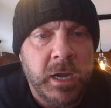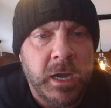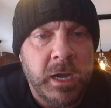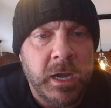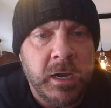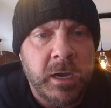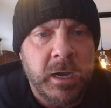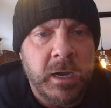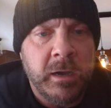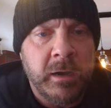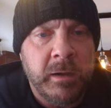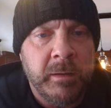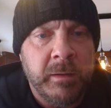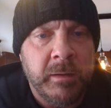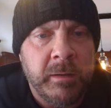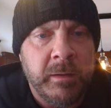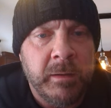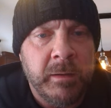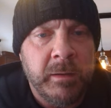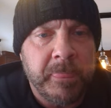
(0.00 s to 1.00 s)

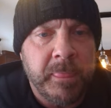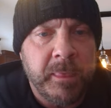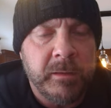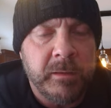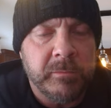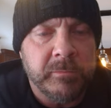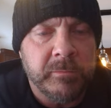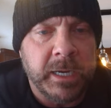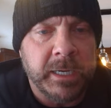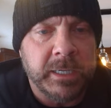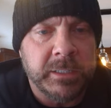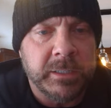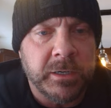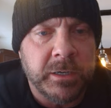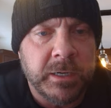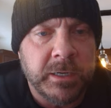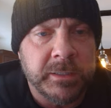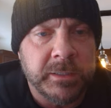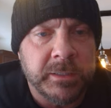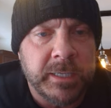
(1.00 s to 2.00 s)
like
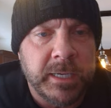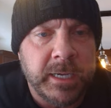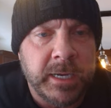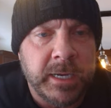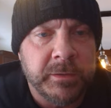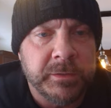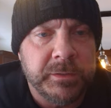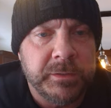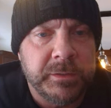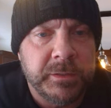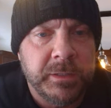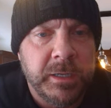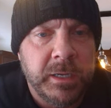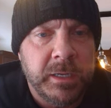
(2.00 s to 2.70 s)
Don's house.